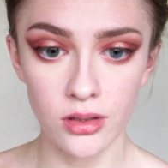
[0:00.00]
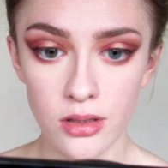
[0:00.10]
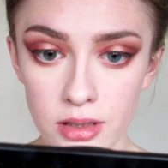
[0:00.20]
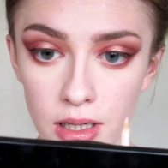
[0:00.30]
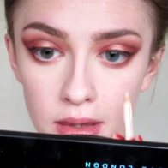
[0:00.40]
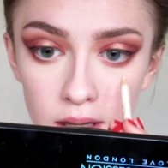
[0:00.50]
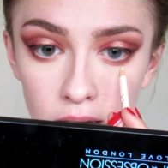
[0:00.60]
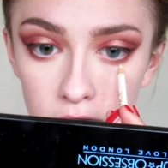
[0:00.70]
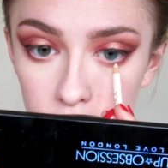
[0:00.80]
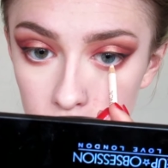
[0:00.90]
Just like
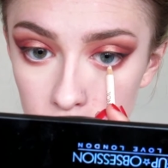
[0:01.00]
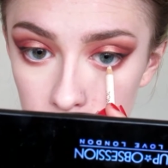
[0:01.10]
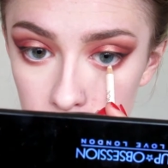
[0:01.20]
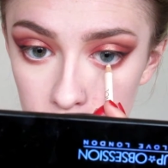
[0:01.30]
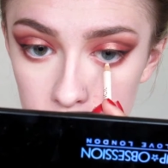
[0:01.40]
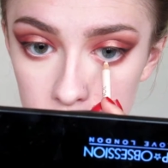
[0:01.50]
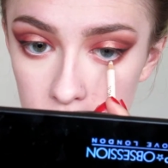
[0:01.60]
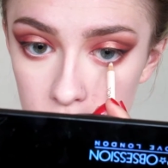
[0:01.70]
that. You see it